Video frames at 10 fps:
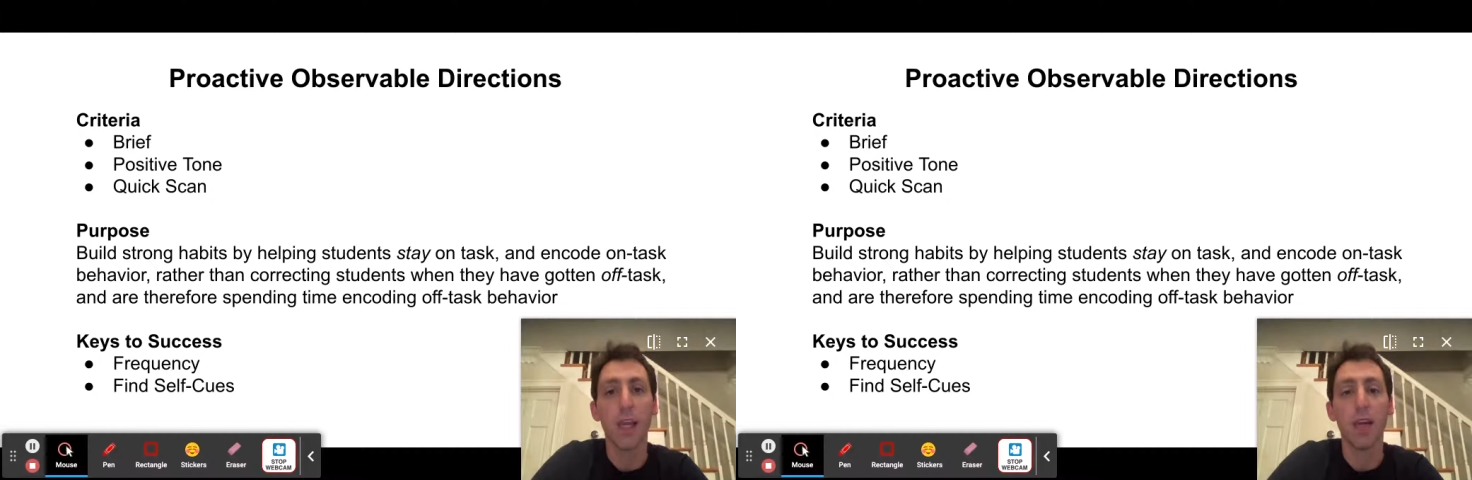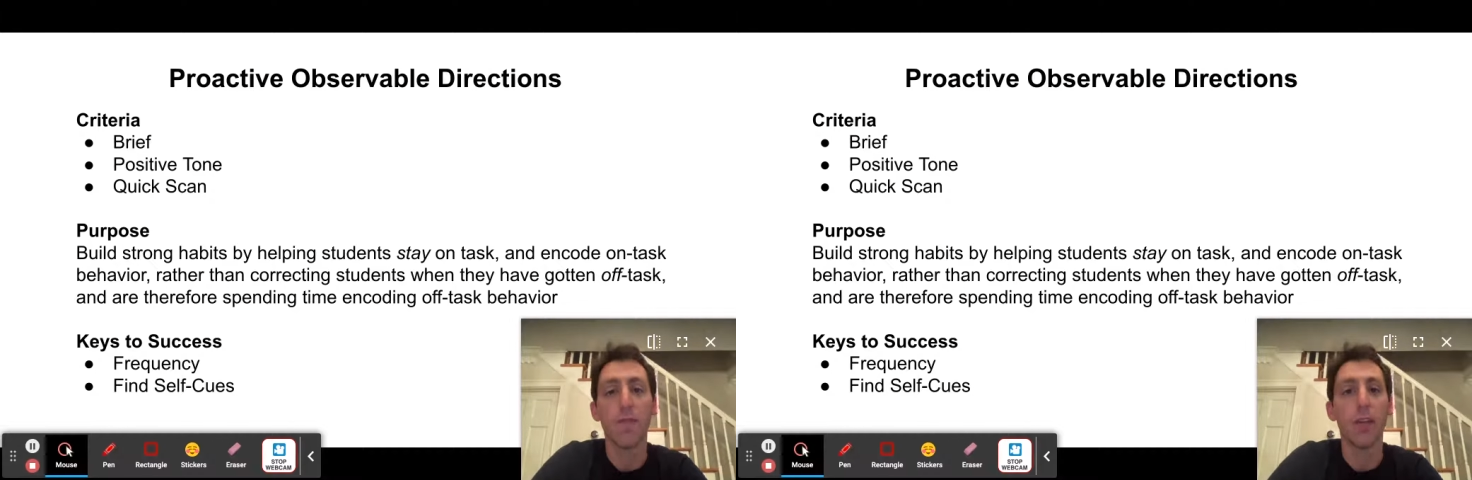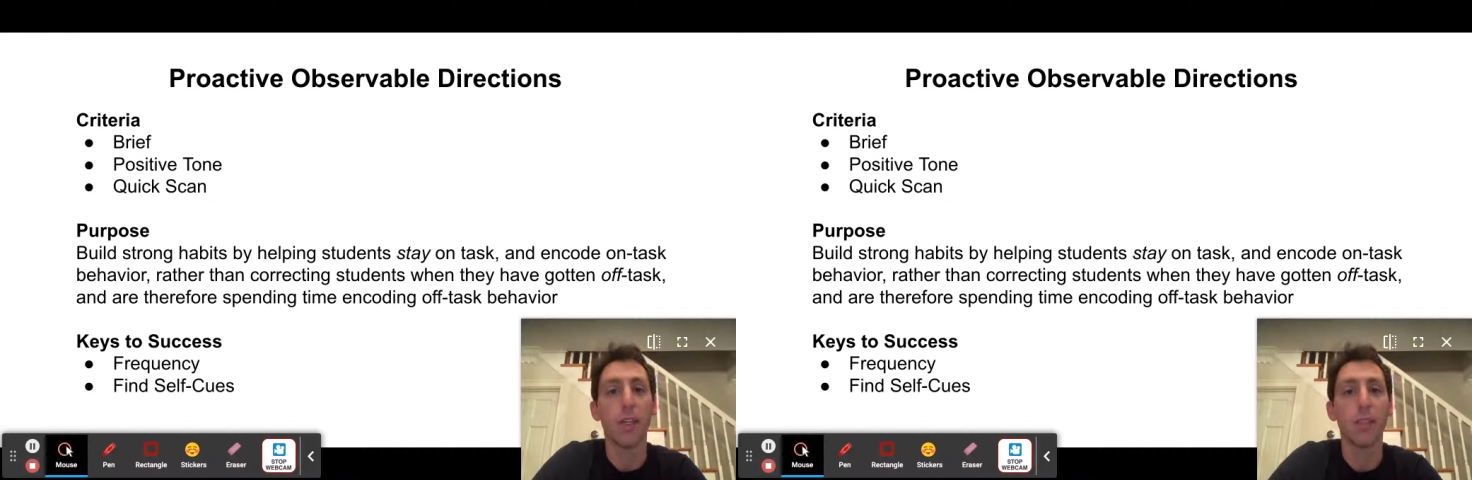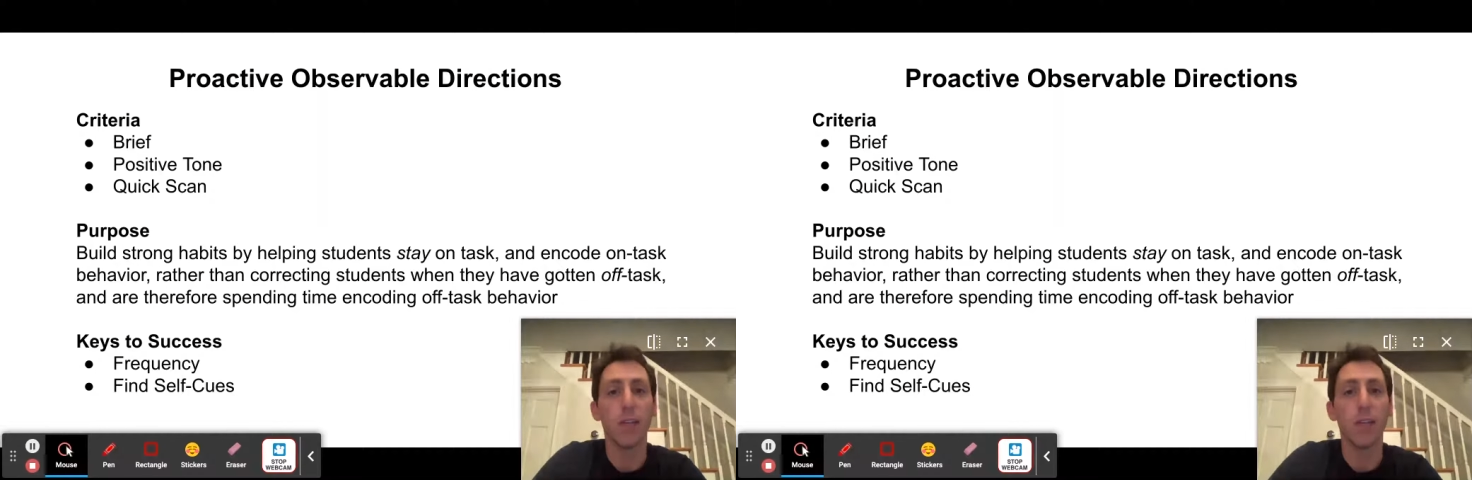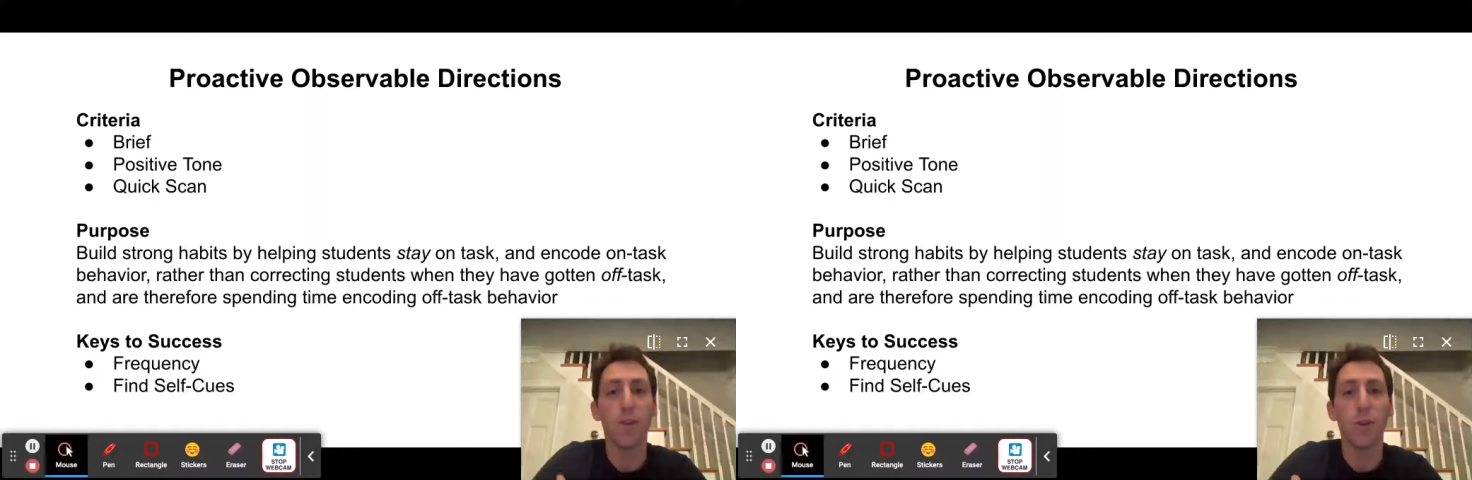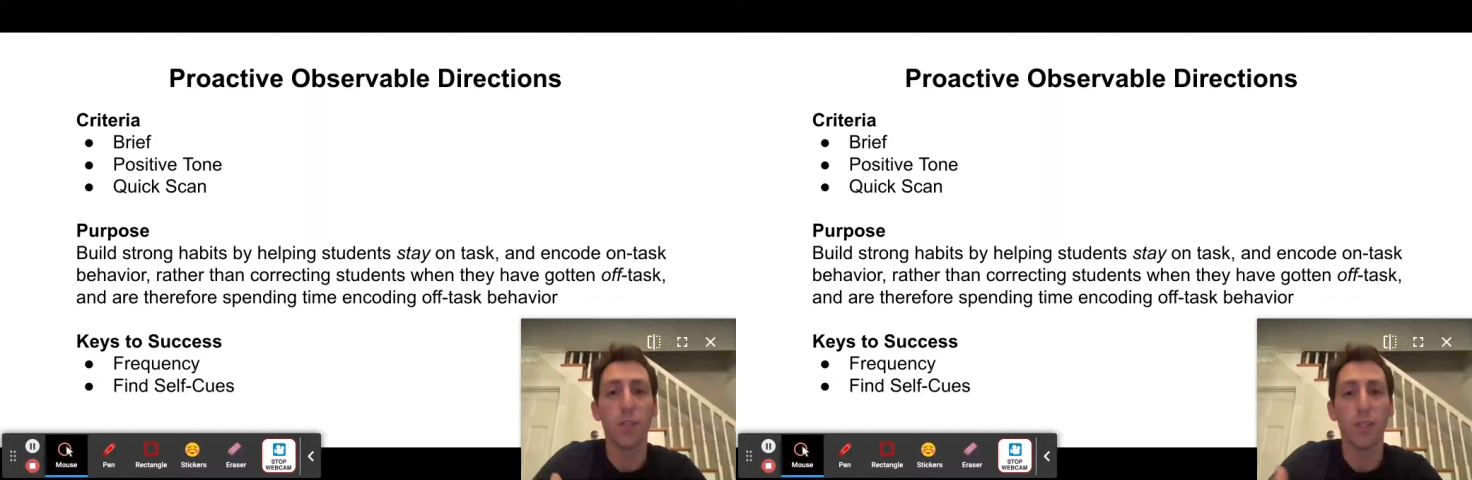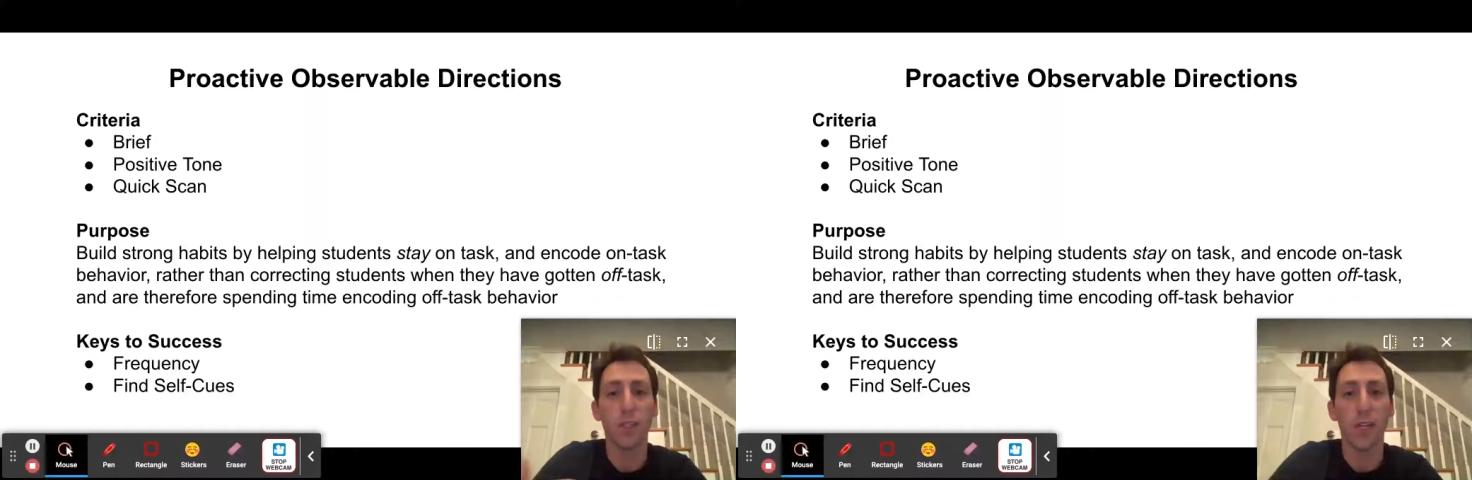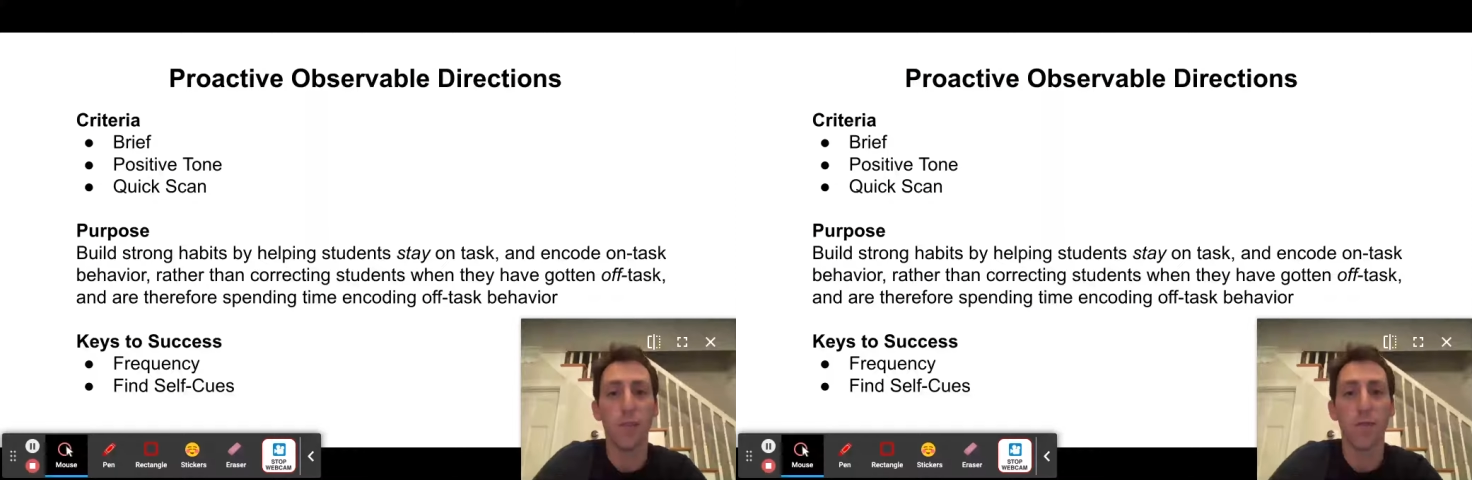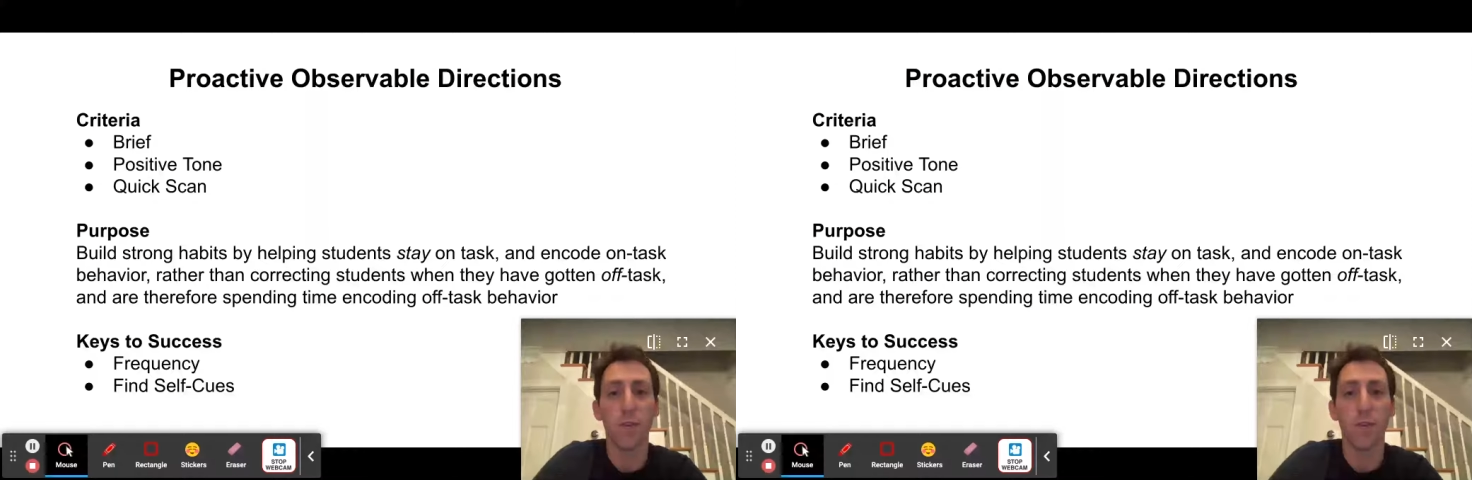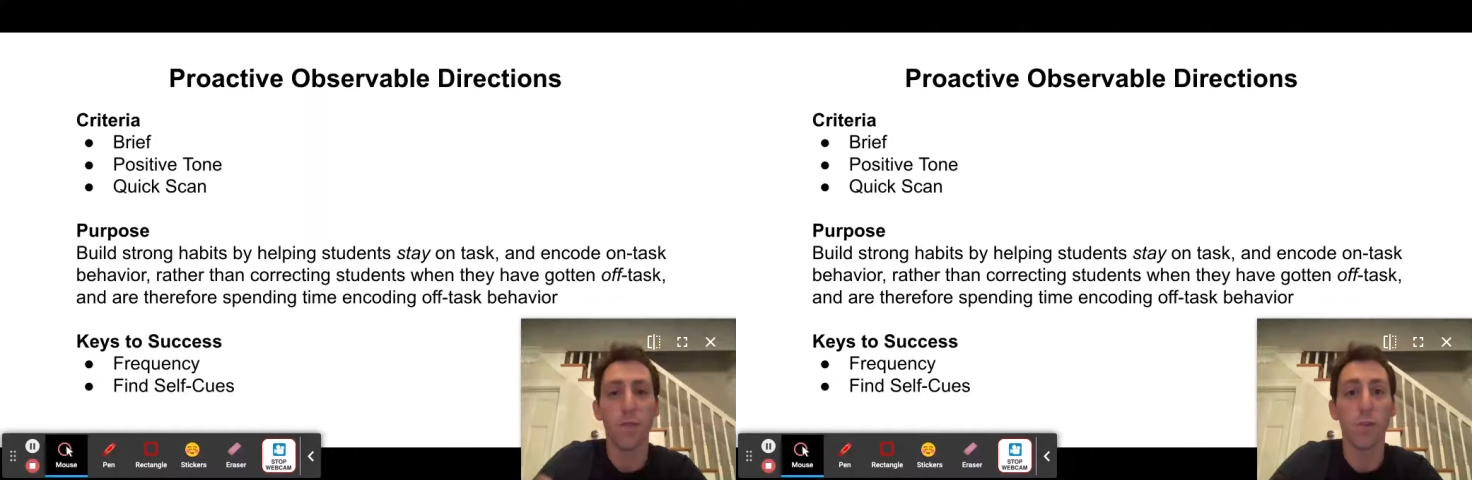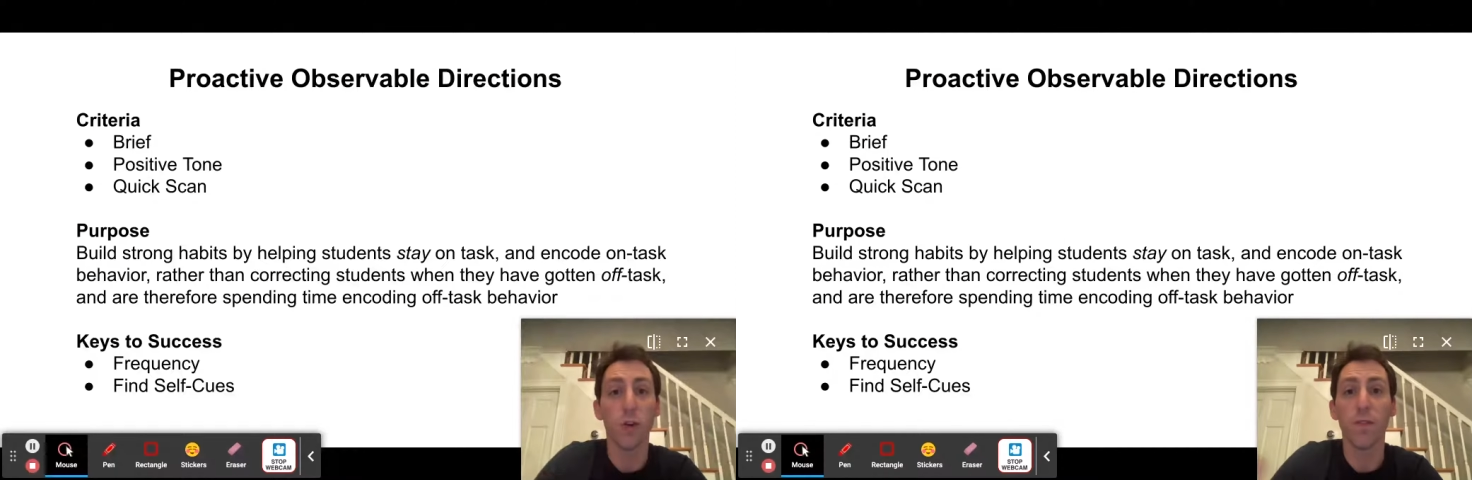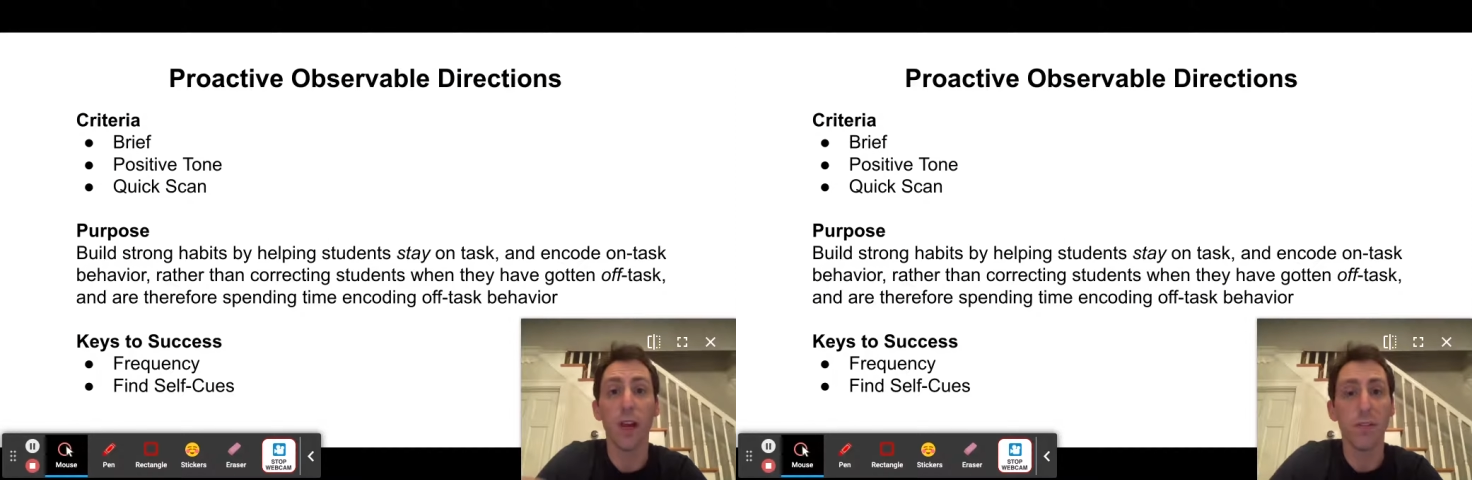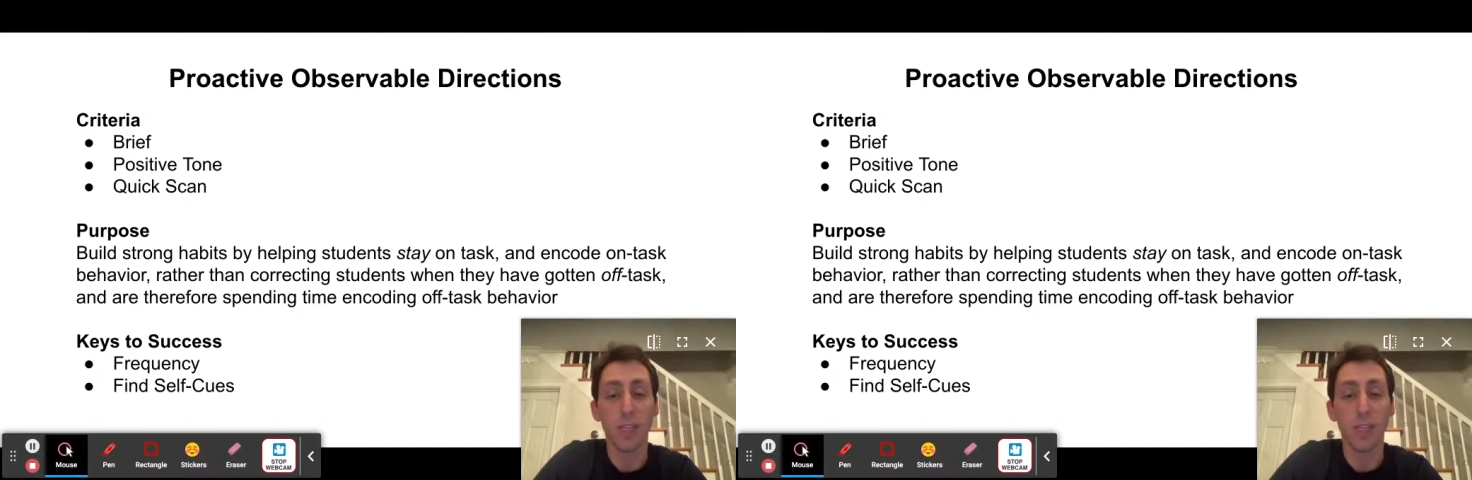If they can stay focused and attentive for 45